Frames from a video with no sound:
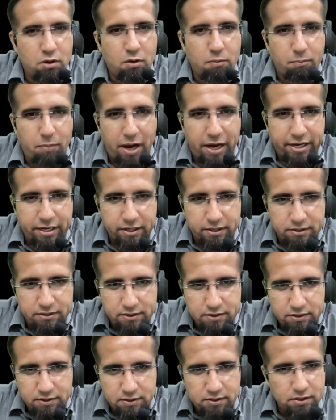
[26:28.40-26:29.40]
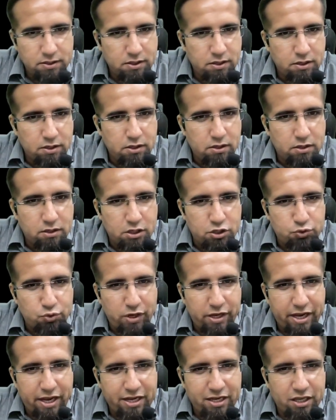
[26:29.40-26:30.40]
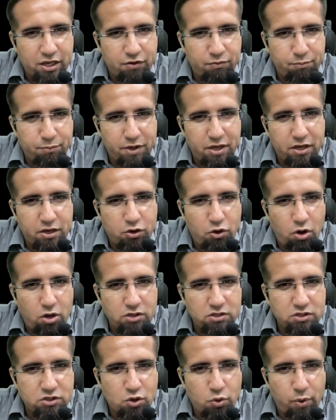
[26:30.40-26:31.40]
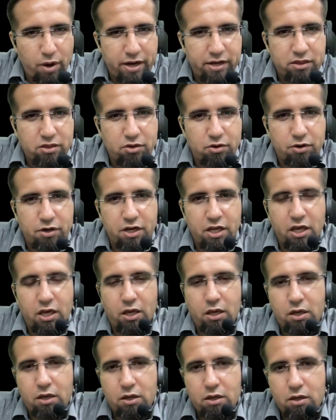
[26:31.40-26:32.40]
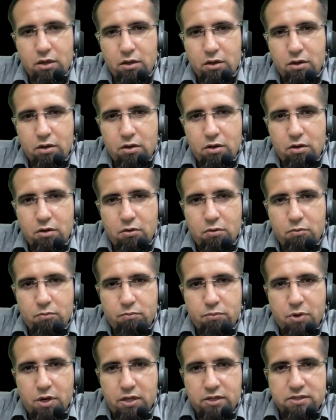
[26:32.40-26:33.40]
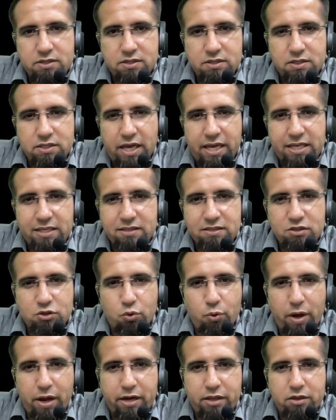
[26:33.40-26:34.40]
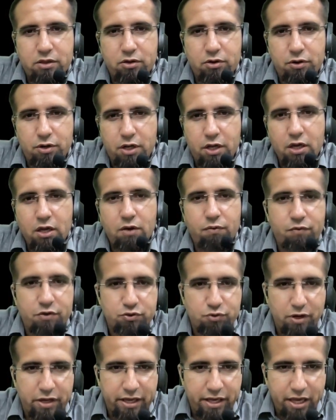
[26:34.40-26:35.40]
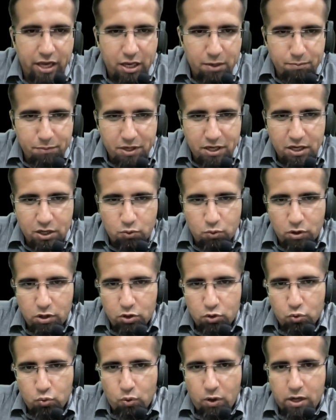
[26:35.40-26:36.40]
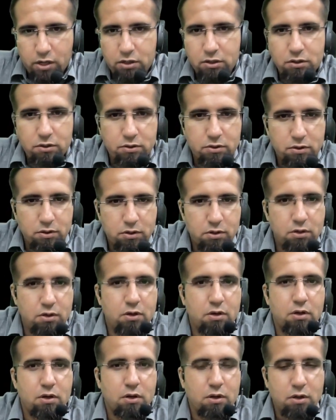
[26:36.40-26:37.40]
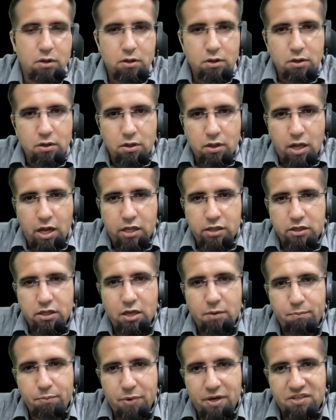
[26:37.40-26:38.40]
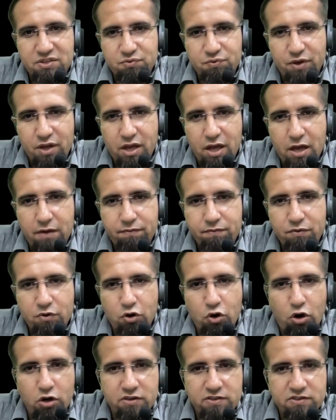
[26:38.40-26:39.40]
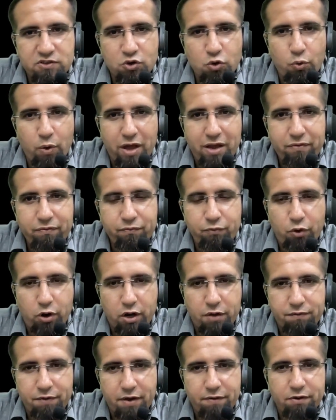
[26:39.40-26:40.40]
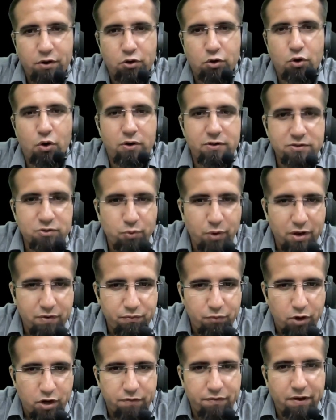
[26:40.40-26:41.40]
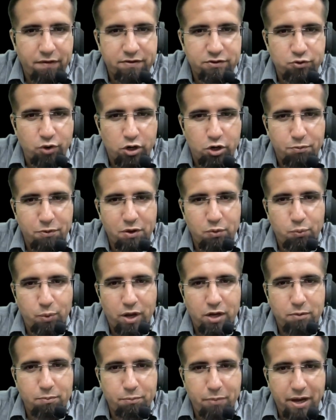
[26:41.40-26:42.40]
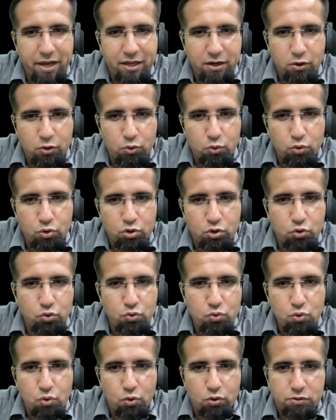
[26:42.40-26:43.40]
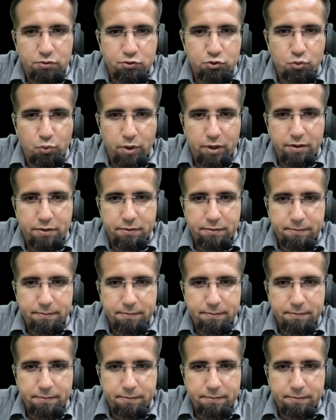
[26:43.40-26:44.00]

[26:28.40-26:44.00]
minus this will again give me cos square 30 plus sin square 30, which will again be equal to 1, and then plus we have cos square 45. Now cos square 45 is going to be 1 by root 2 whole square.